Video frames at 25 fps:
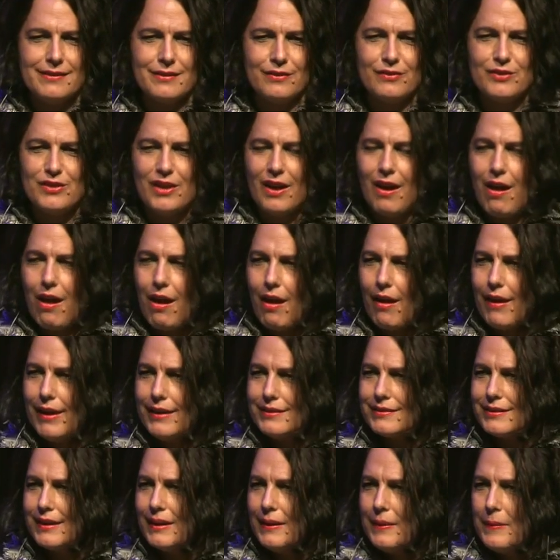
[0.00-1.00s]
have
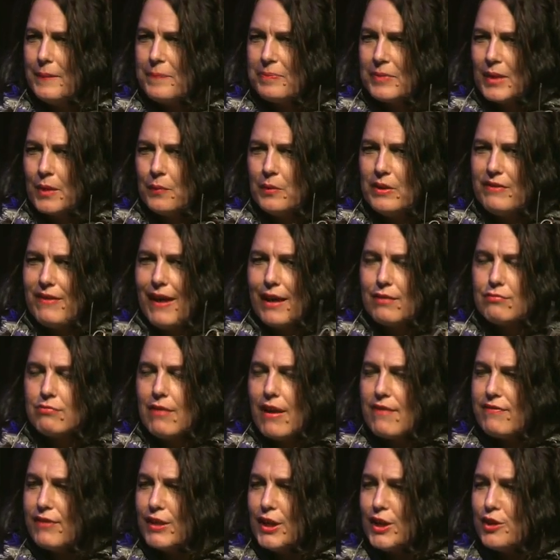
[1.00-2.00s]
died. We've had
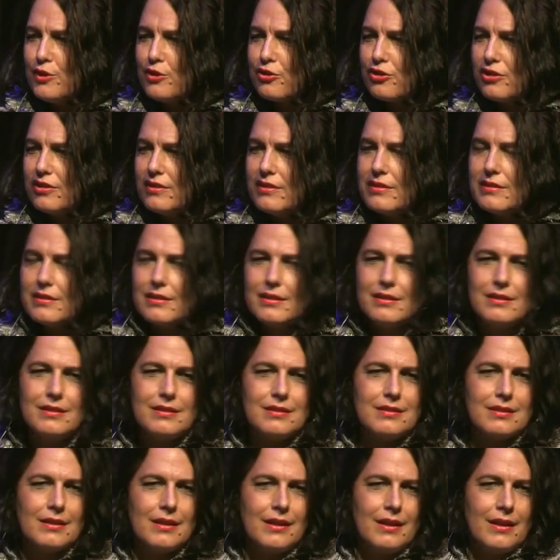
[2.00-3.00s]
revolutions
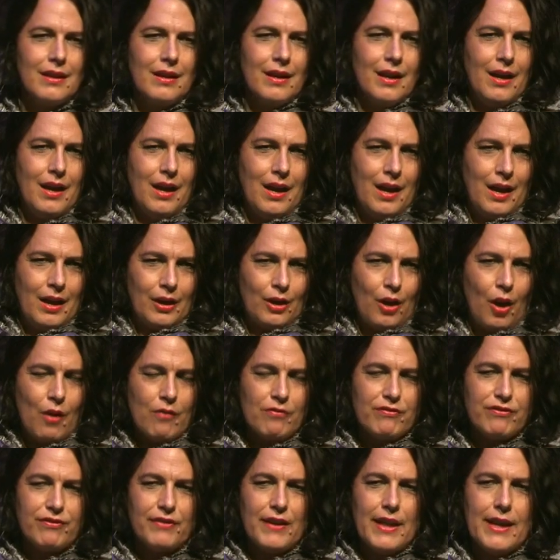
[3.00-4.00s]
and
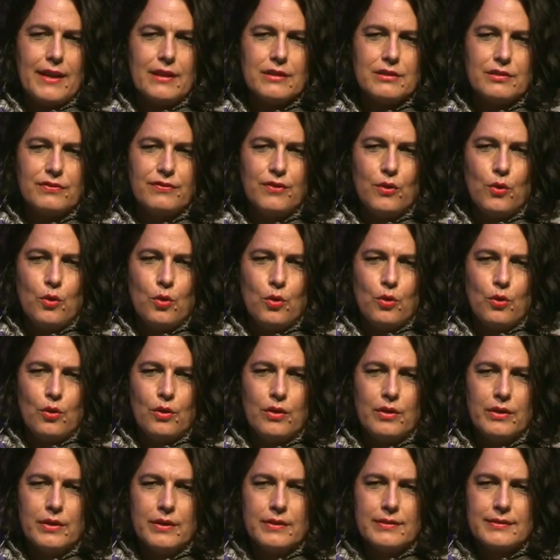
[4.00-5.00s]
conflict
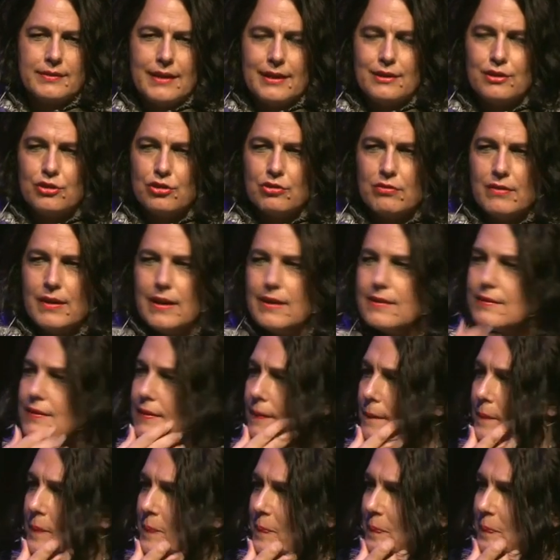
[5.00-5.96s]
for centuries.